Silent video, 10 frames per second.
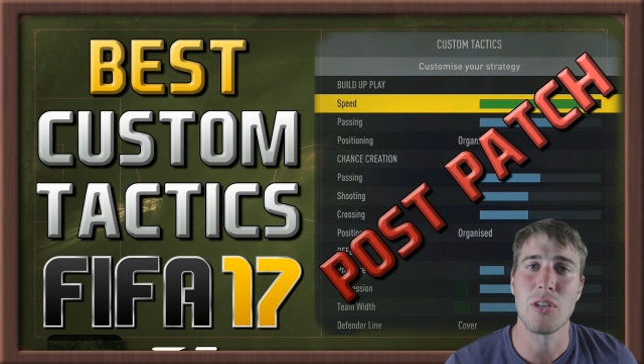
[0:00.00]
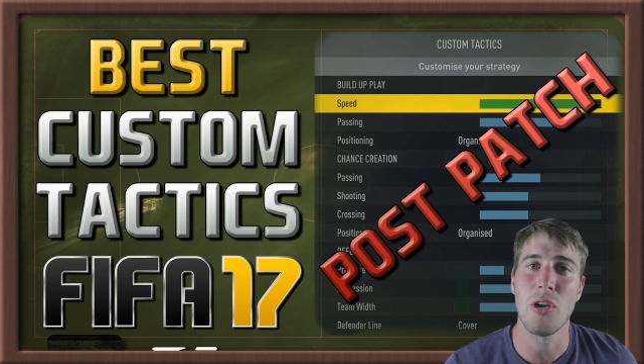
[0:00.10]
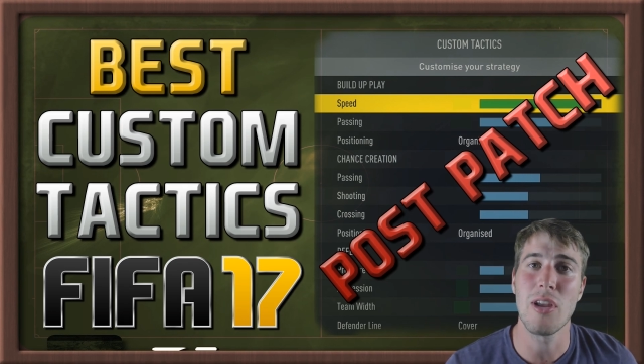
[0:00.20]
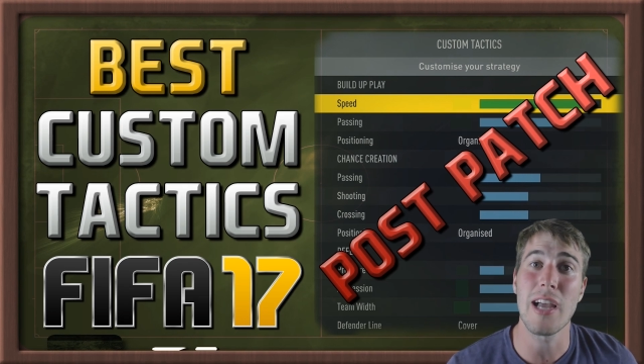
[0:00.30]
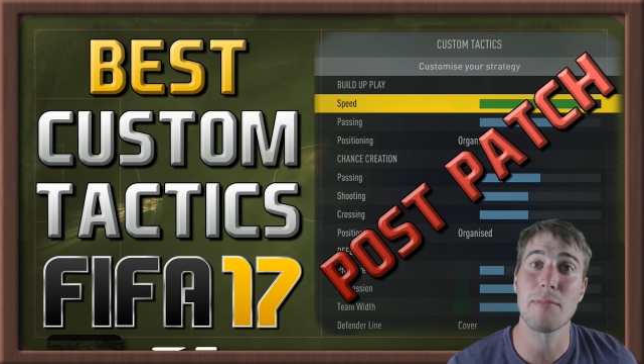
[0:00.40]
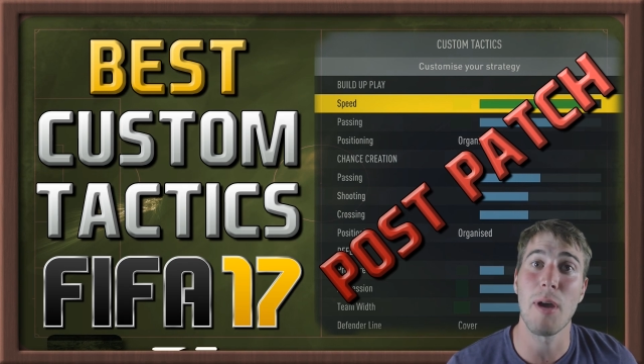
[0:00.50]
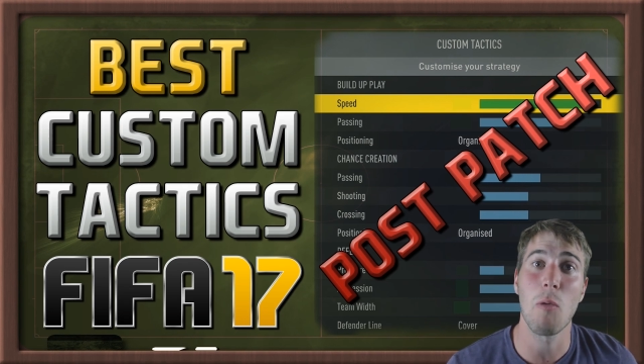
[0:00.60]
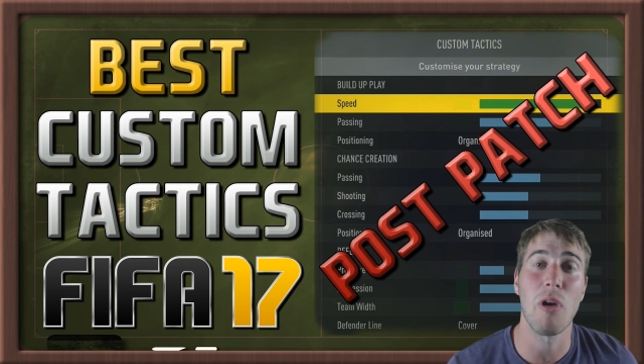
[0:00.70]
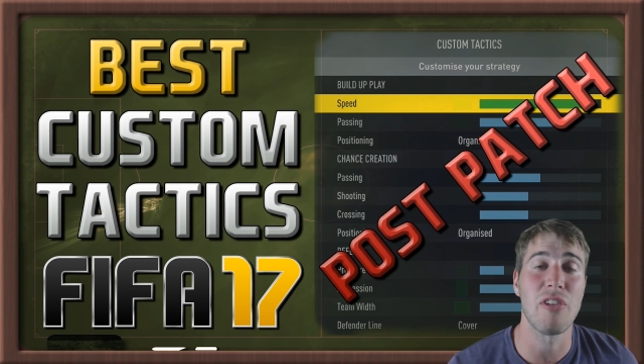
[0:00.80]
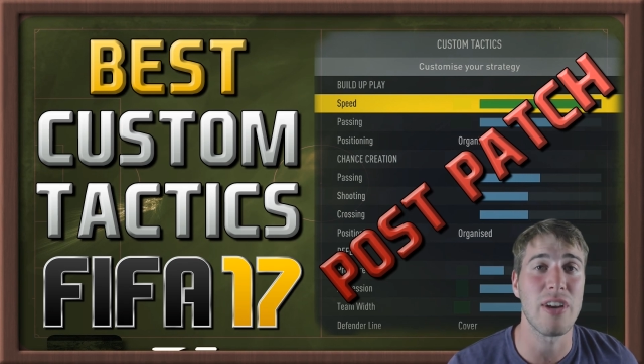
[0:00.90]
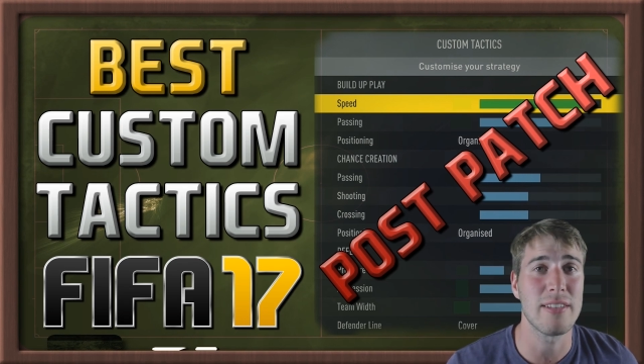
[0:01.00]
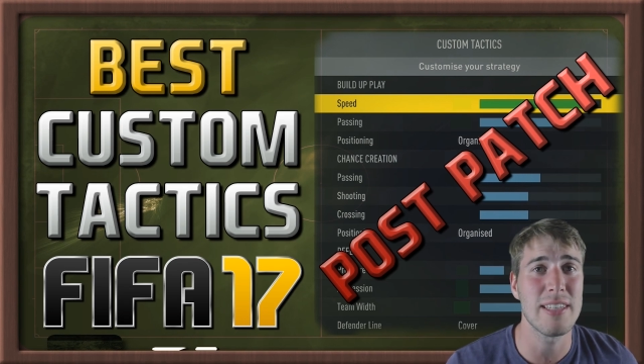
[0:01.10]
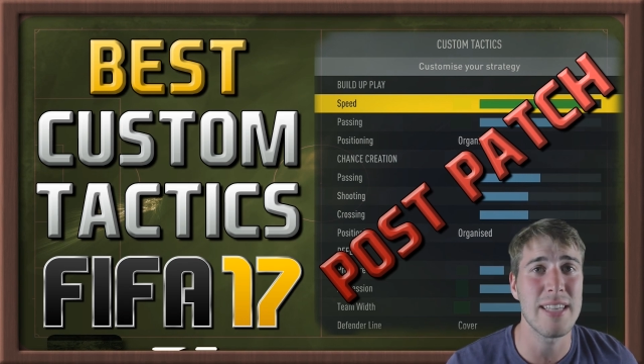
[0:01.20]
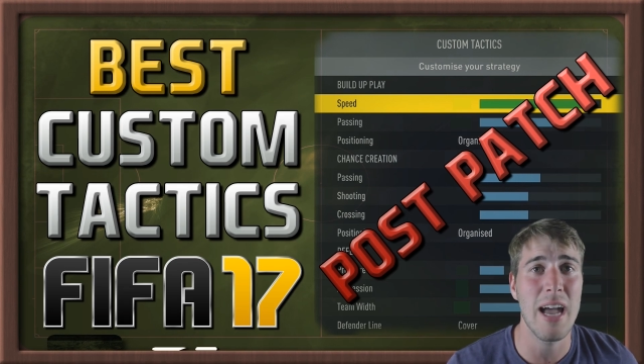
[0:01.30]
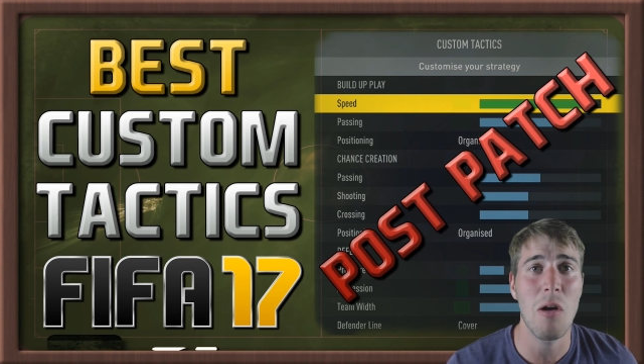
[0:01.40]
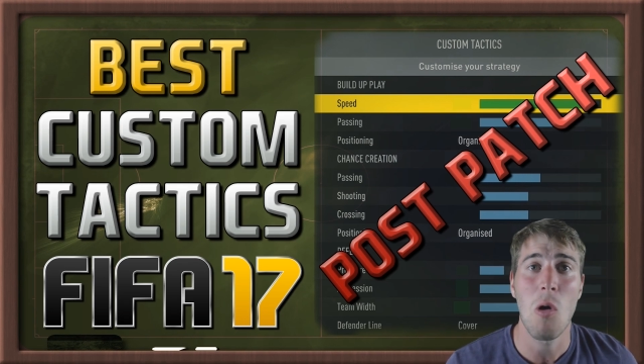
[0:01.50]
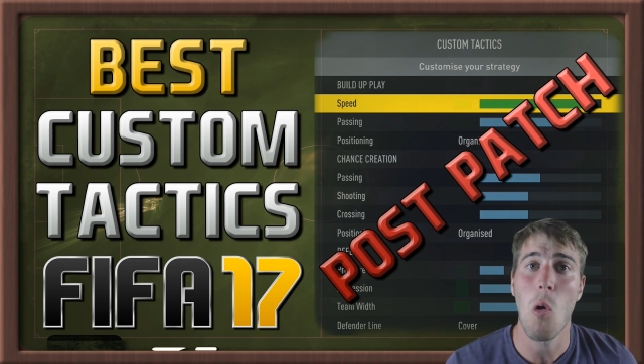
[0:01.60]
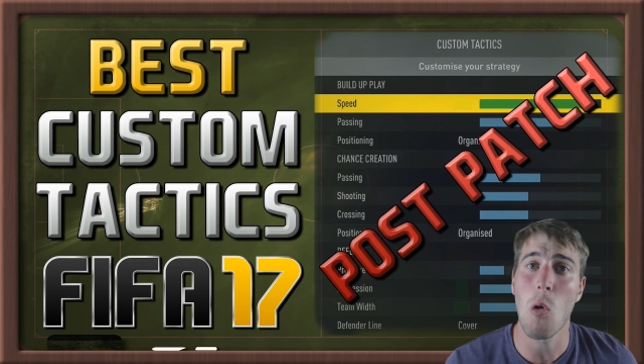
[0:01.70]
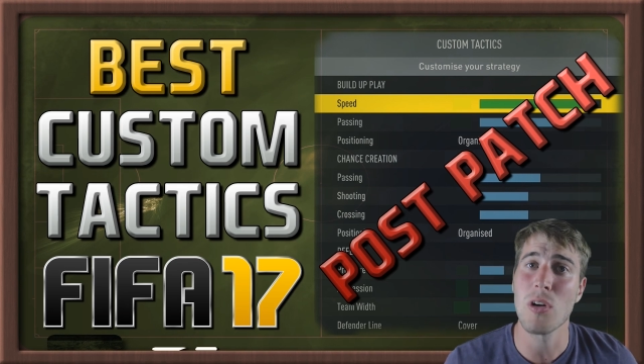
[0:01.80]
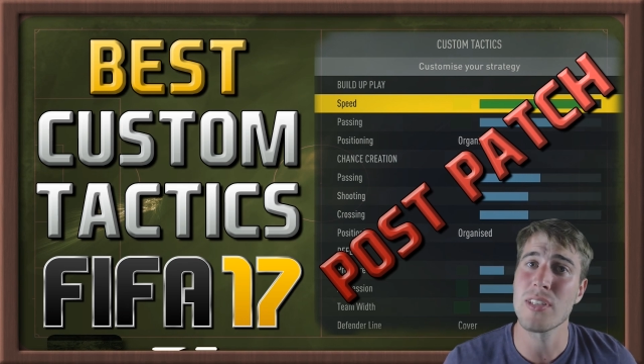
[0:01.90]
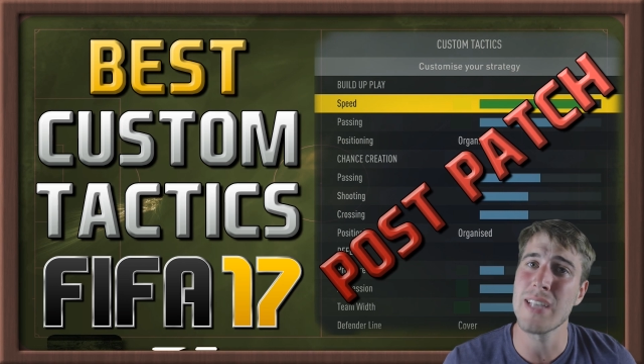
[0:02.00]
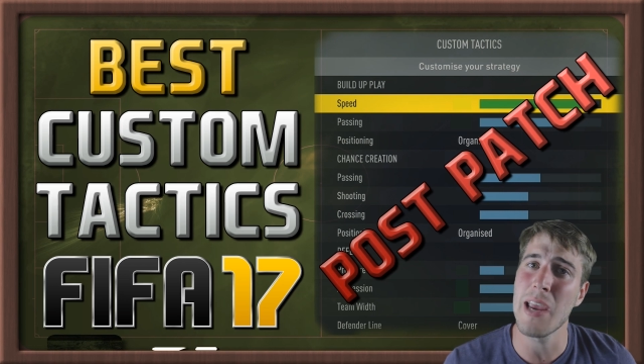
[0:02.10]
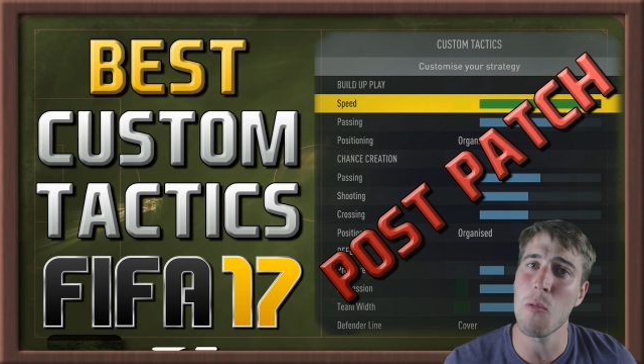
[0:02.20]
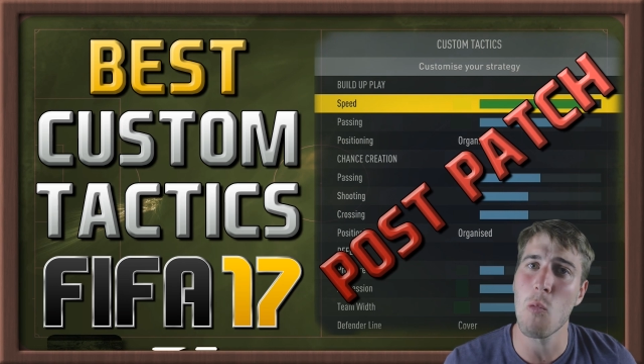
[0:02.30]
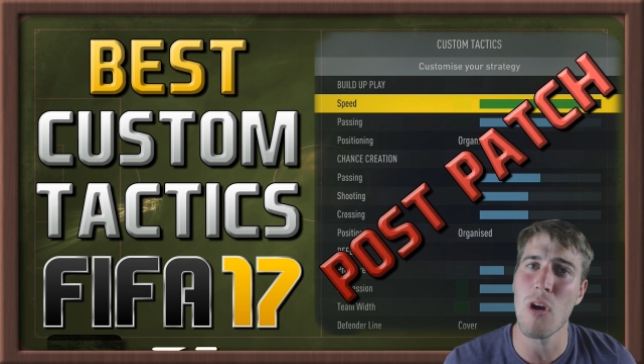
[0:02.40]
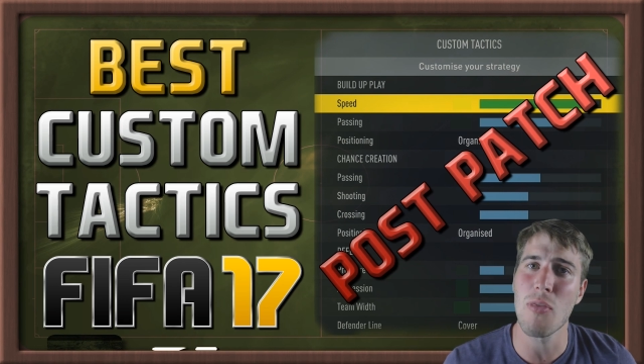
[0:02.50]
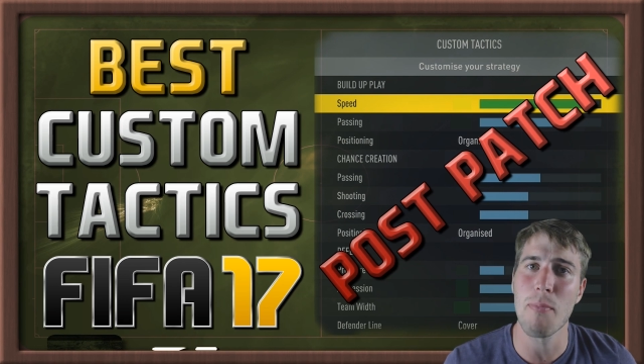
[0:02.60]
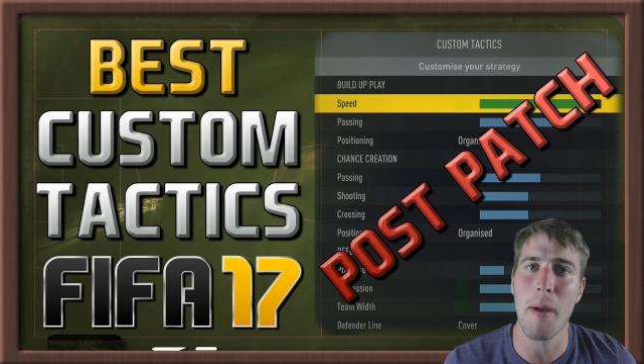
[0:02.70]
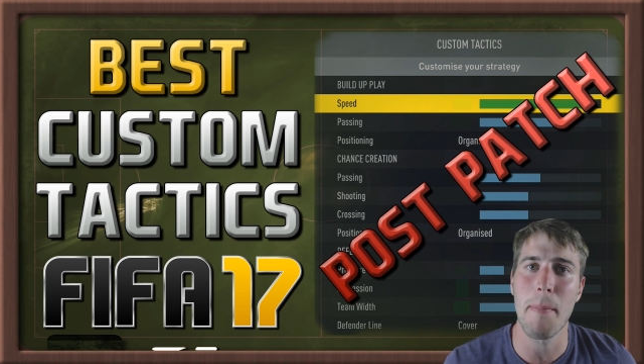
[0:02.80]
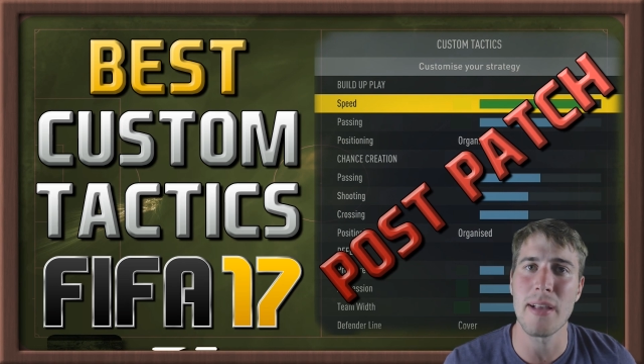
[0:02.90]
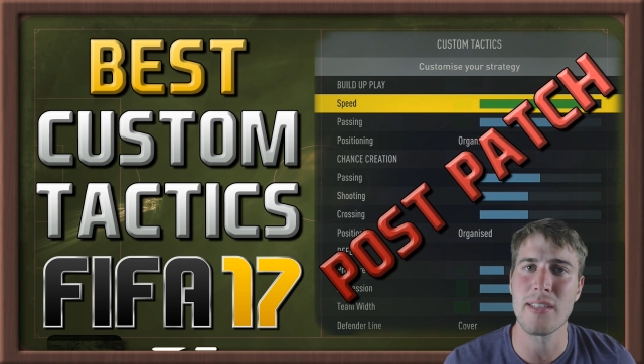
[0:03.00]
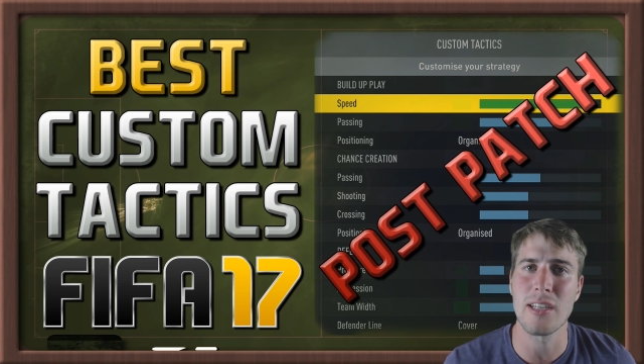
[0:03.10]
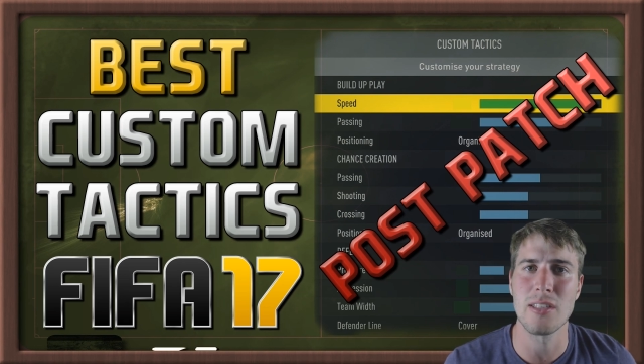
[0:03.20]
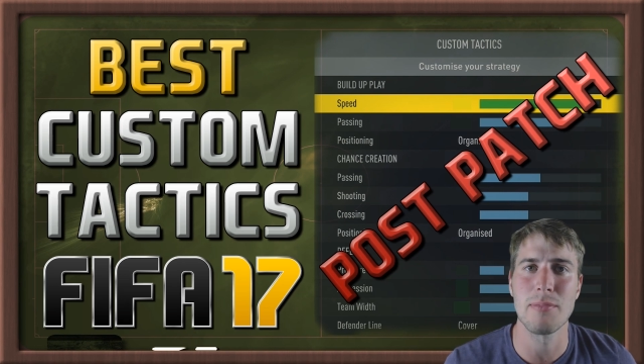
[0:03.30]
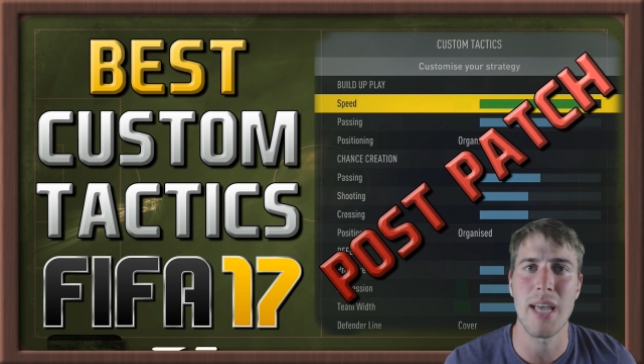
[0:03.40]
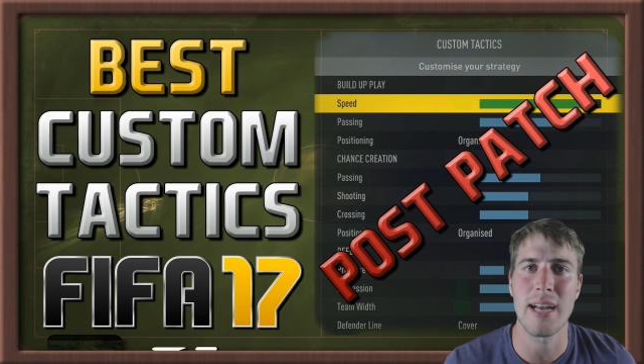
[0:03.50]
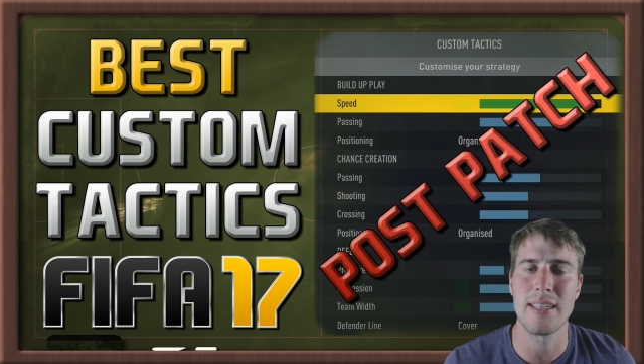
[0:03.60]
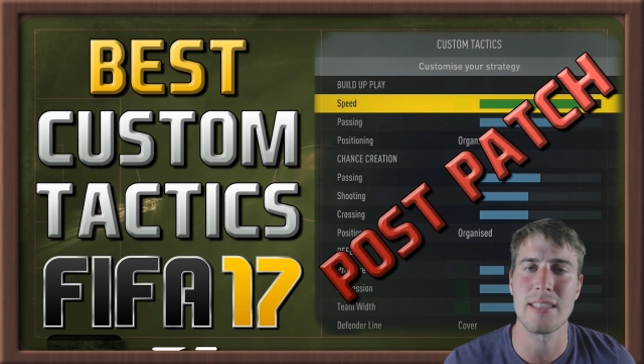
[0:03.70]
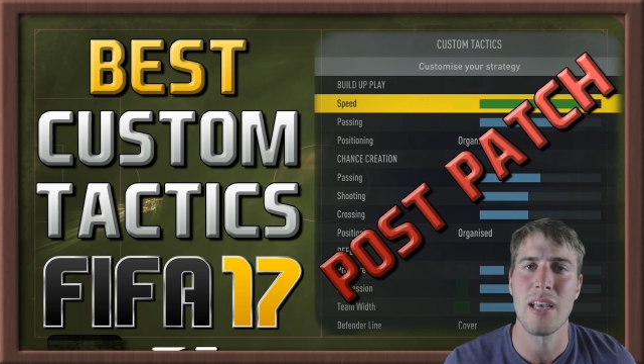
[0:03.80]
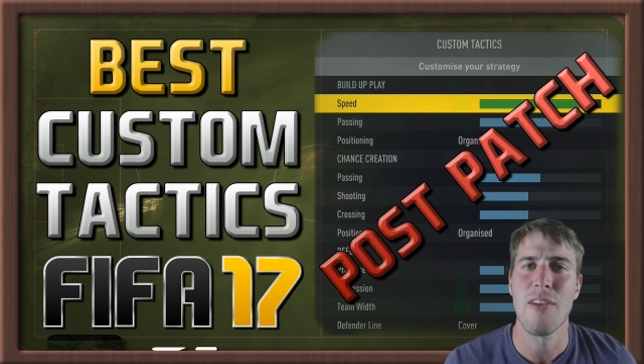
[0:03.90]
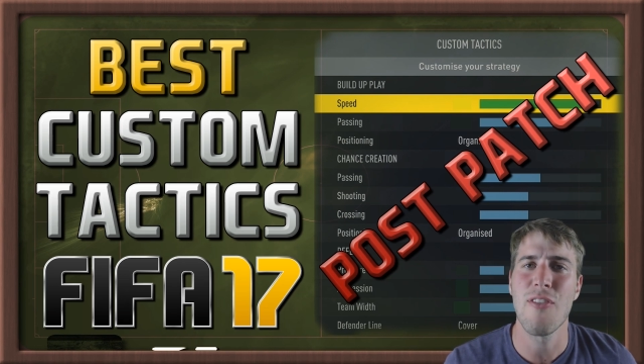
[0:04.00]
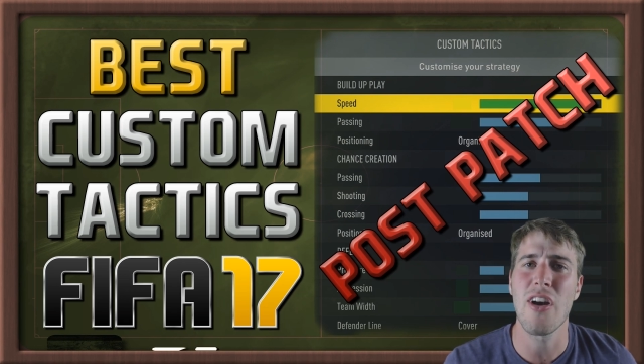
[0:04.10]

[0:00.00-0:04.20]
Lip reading: So you guys might want to check this out, or stay with my best custom tactics.